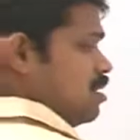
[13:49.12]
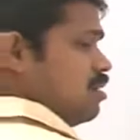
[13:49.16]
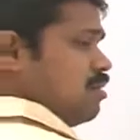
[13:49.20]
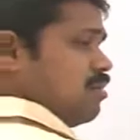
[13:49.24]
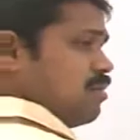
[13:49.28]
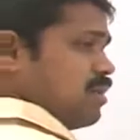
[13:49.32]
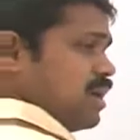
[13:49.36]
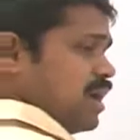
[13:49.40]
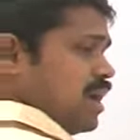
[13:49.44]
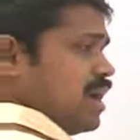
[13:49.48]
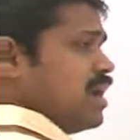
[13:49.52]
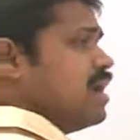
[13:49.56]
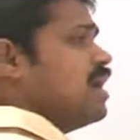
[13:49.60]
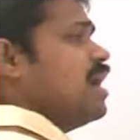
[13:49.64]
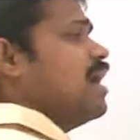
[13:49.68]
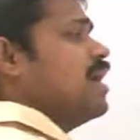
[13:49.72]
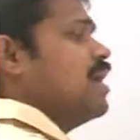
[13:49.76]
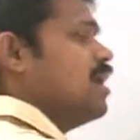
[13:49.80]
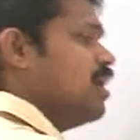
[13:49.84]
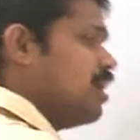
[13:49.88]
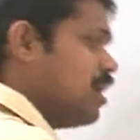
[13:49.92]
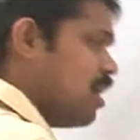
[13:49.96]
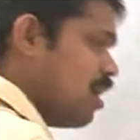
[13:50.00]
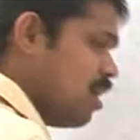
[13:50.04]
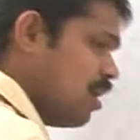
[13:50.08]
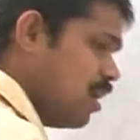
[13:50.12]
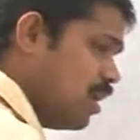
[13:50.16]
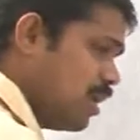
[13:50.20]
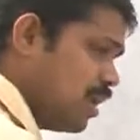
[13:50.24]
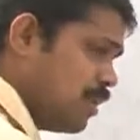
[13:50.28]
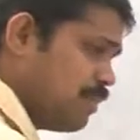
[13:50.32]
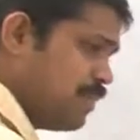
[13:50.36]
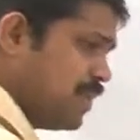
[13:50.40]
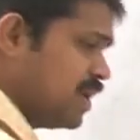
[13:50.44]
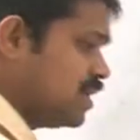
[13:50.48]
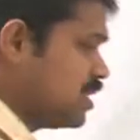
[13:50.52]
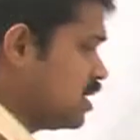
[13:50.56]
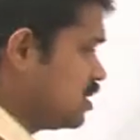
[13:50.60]
Okay, again I will
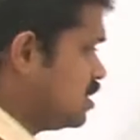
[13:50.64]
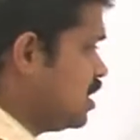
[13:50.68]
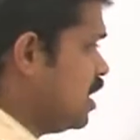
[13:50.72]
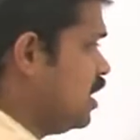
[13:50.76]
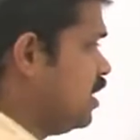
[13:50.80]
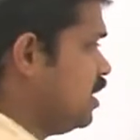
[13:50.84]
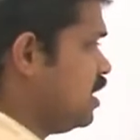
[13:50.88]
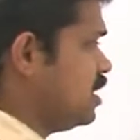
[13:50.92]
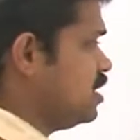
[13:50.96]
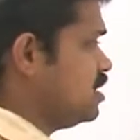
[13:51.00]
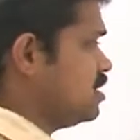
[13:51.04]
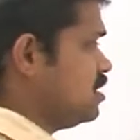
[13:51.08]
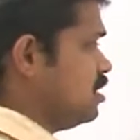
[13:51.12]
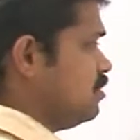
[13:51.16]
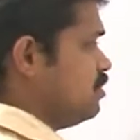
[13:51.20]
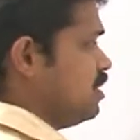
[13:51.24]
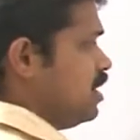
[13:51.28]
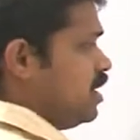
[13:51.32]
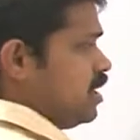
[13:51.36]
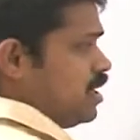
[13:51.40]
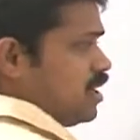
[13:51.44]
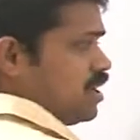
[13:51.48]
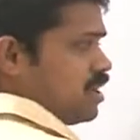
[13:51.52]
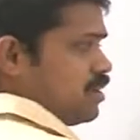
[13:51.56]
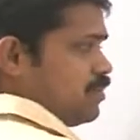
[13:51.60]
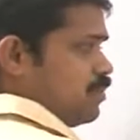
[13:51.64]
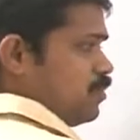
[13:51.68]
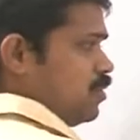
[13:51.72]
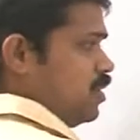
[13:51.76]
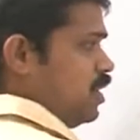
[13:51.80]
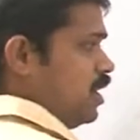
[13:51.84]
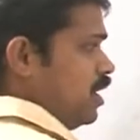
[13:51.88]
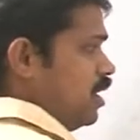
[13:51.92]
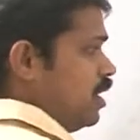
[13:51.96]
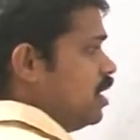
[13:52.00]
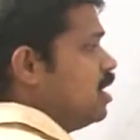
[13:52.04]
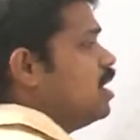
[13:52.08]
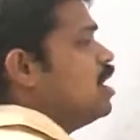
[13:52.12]
repeat the sentence very
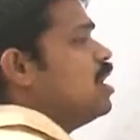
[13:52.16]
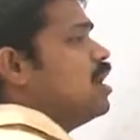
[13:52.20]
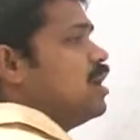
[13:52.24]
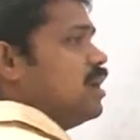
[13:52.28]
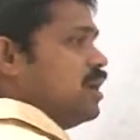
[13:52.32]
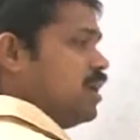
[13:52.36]
carefully.